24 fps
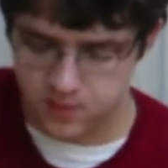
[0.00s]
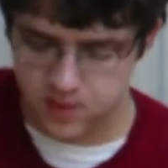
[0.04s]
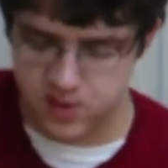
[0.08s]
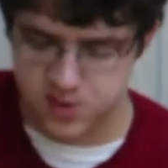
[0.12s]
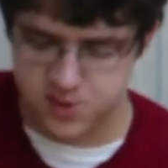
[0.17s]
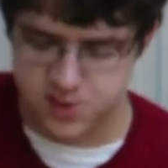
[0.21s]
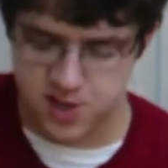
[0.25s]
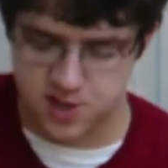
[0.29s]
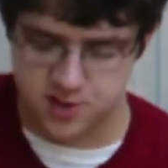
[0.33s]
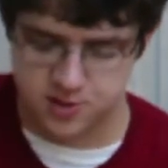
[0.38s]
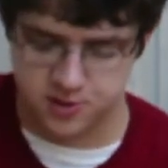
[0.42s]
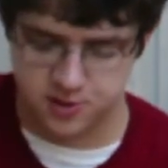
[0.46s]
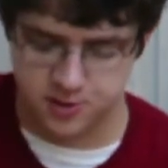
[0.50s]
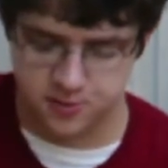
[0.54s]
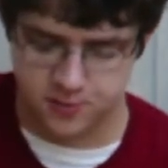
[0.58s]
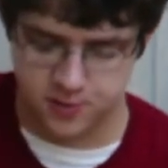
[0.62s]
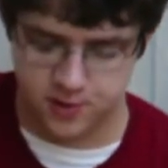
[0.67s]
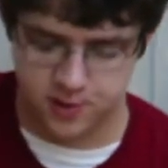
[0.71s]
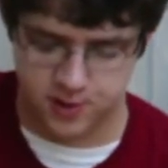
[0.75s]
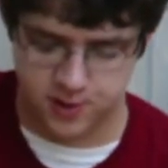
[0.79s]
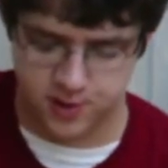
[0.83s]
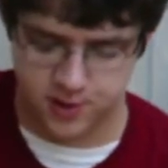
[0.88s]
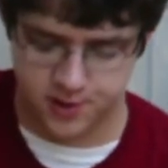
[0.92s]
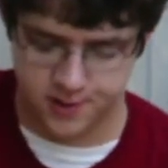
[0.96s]
It's actually
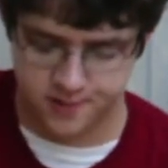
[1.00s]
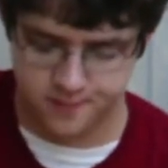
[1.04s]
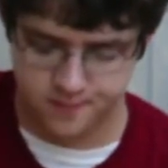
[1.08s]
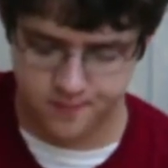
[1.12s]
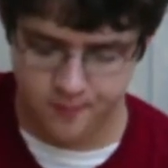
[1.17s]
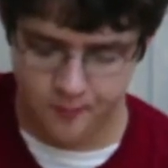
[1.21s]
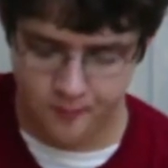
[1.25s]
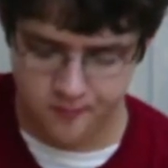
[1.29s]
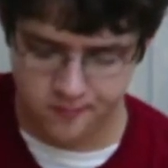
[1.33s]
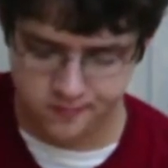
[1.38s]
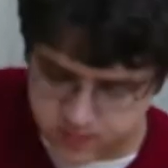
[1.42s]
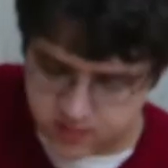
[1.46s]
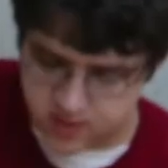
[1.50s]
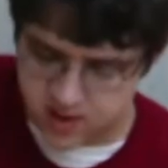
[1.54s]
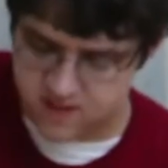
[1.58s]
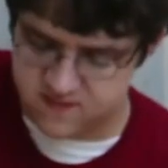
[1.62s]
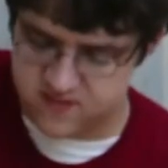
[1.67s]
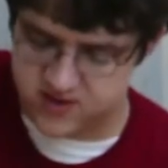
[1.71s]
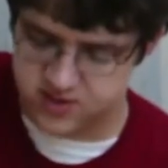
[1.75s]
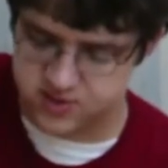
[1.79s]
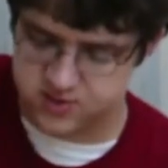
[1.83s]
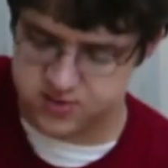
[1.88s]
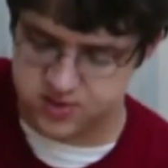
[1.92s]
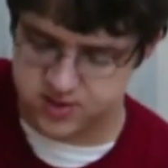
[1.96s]
really good.
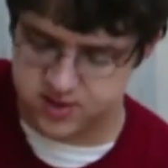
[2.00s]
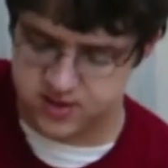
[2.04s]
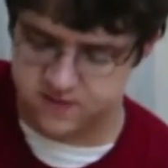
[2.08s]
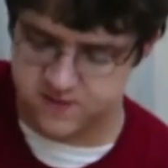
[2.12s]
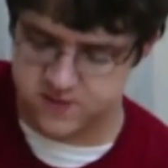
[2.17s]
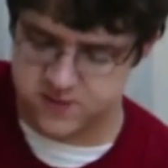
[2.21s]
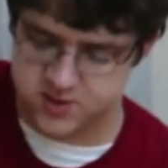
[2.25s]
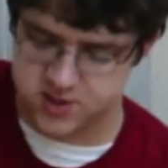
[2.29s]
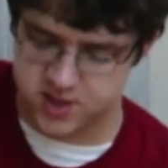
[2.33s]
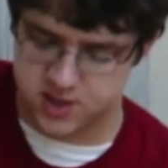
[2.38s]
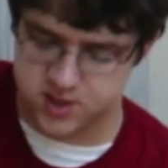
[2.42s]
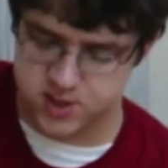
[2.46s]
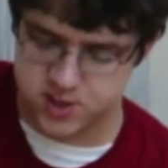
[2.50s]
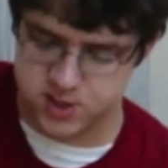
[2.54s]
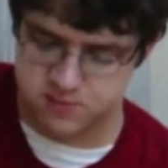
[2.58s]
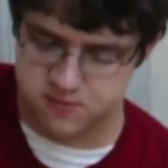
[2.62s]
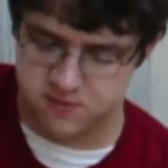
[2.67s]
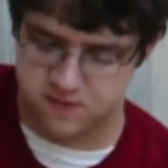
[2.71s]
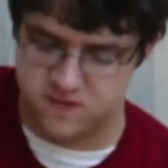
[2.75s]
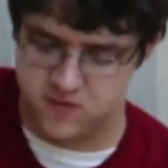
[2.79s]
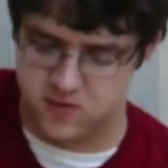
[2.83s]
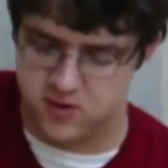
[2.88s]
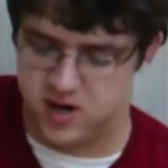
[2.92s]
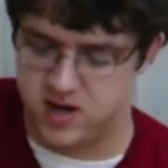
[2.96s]
I've actually never done this
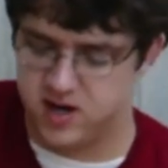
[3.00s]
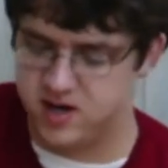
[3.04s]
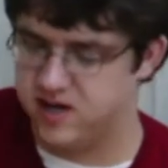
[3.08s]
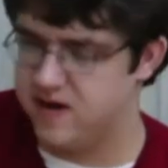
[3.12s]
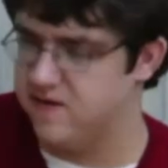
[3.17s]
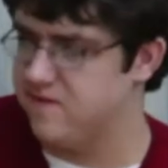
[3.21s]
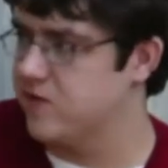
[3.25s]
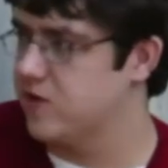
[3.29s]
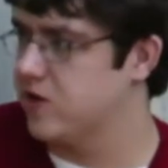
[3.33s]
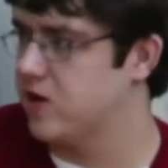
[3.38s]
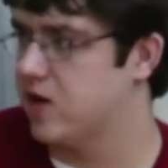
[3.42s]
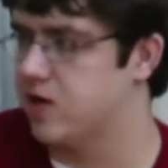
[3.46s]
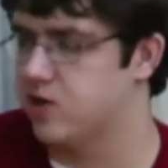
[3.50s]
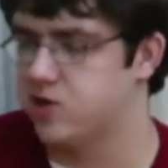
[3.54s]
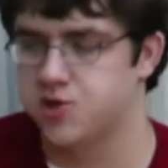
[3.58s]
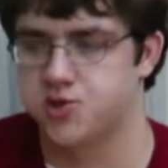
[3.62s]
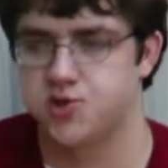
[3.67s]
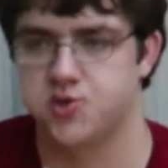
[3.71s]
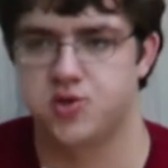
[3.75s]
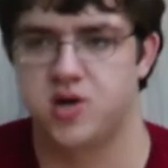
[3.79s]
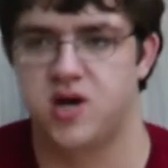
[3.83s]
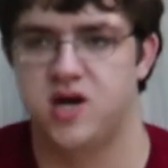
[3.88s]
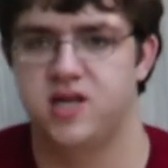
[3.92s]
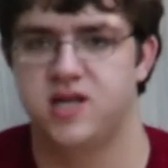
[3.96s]
before. I never got to
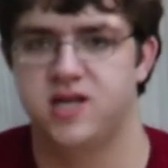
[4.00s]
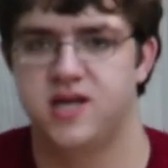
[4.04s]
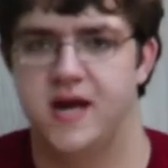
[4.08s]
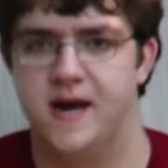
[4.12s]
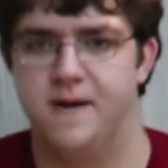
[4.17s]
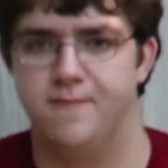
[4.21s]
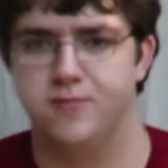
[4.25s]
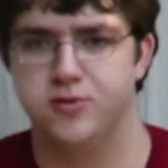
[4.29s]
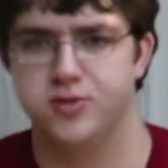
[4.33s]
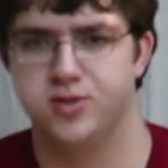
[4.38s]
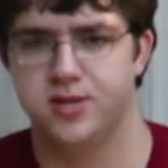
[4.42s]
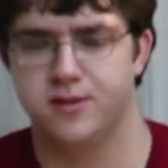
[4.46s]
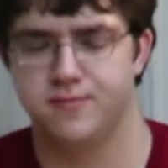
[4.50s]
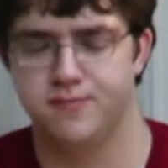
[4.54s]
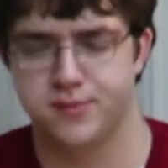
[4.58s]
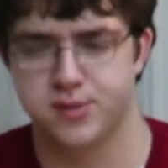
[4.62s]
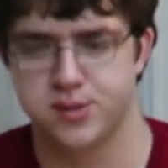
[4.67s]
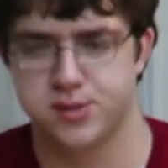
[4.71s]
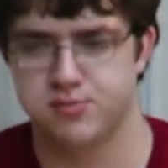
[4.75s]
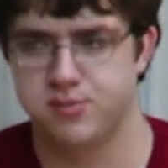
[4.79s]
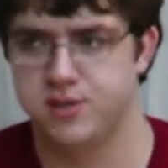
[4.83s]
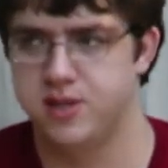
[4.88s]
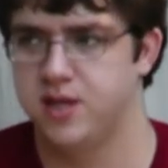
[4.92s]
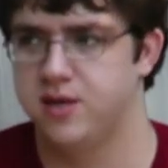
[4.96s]
try the apple
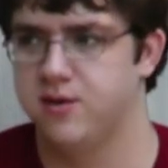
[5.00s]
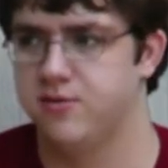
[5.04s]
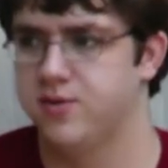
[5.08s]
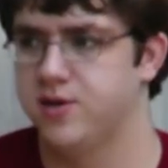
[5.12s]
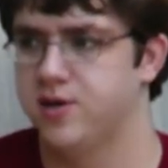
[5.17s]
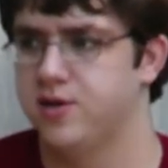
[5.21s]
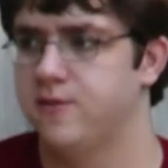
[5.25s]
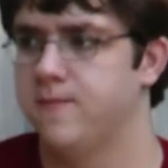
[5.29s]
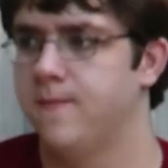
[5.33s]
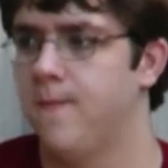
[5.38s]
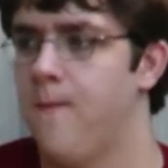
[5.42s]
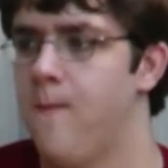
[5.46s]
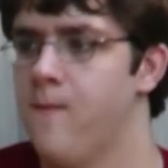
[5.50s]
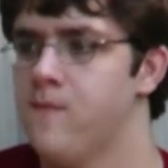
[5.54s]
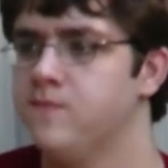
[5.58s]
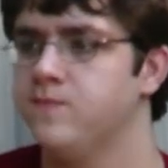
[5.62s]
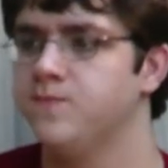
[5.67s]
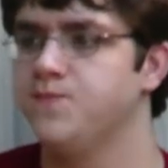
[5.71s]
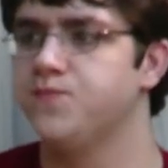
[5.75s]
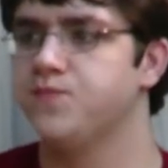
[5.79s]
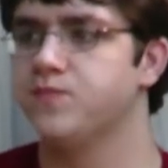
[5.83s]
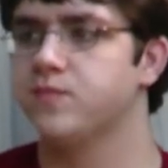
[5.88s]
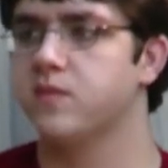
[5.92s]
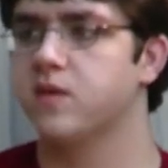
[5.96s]
dippers when they were
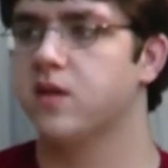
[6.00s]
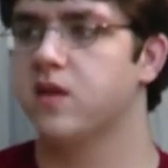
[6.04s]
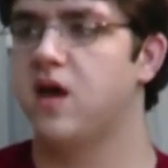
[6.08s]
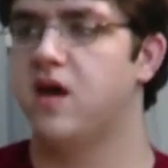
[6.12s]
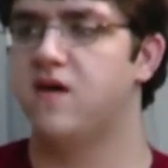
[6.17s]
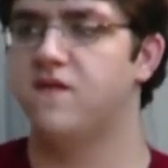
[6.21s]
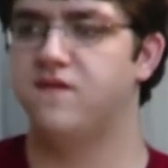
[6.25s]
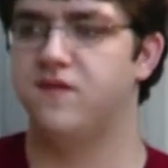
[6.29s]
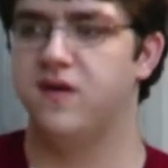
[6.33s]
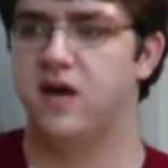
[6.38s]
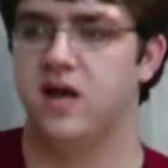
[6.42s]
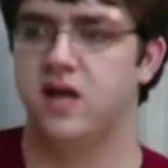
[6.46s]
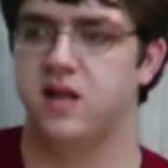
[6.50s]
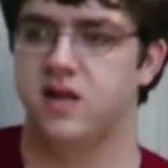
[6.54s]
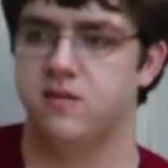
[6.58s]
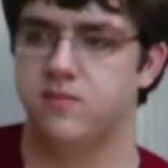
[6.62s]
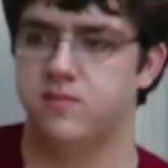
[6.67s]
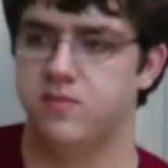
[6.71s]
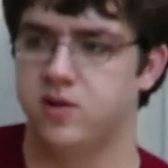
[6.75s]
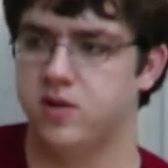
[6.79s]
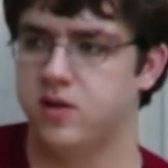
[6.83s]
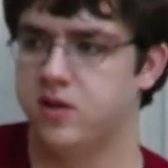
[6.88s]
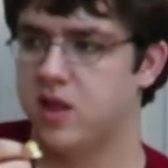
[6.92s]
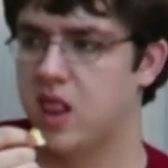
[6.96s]

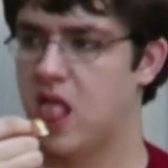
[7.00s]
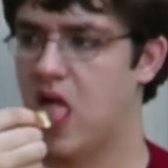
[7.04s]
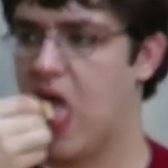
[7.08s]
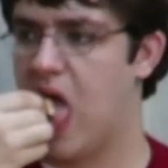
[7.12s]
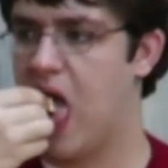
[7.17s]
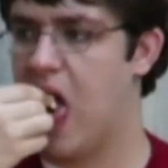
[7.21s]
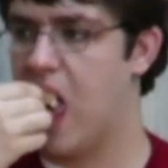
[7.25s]
available.